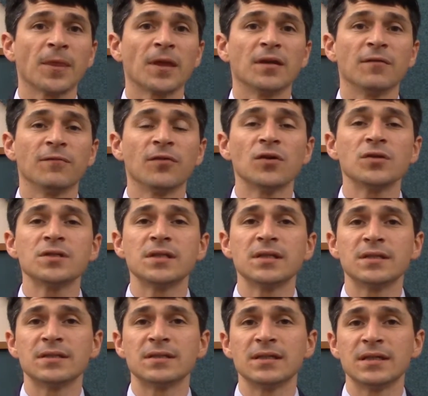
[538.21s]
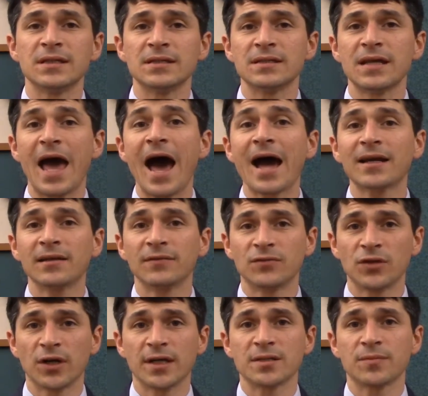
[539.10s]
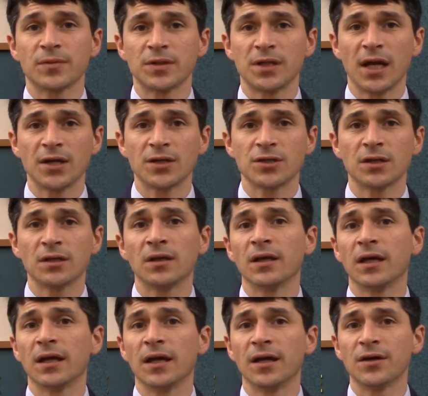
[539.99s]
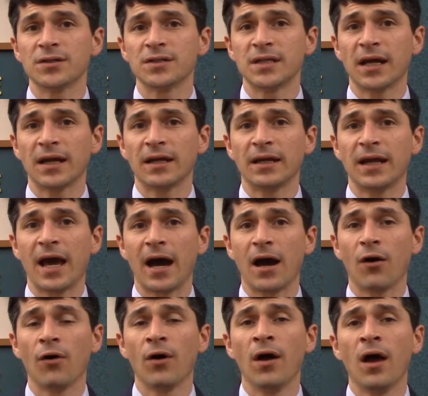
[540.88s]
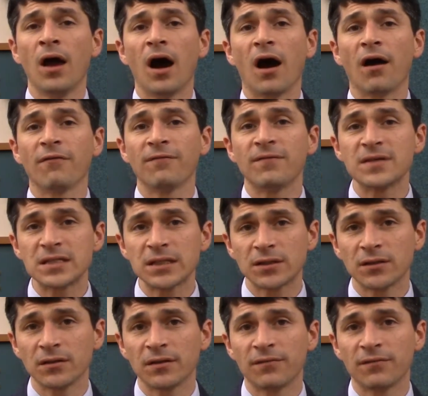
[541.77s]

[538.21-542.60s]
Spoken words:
The first is active transportation and understanding how our physical